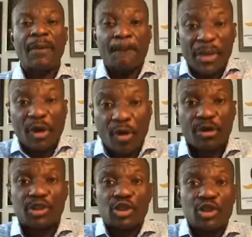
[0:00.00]

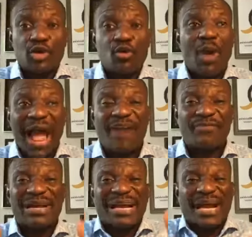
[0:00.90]
Because you
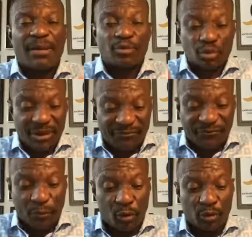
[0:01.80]
haven't come to the
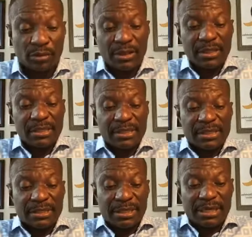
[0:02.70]
full
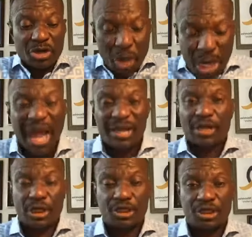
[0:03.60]

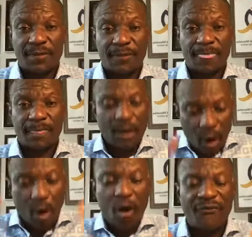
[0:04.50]
knowledge
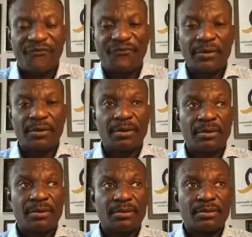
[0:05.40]
of
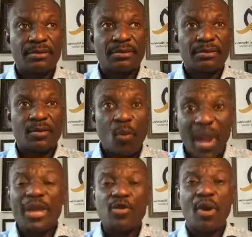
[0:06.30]

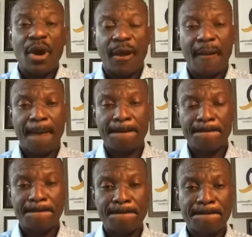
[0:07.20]
where you are
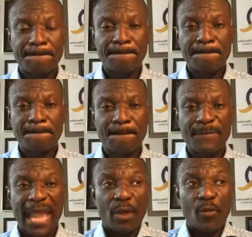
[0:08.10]

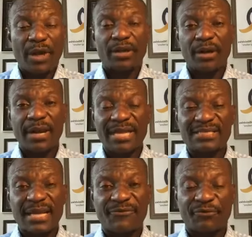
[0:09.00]
and what God has
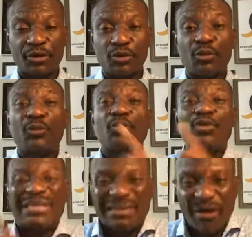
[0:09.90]
done for you
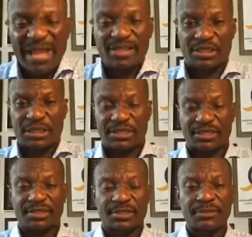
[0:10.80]
through Christ
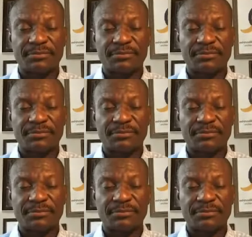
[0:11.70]
Jesus.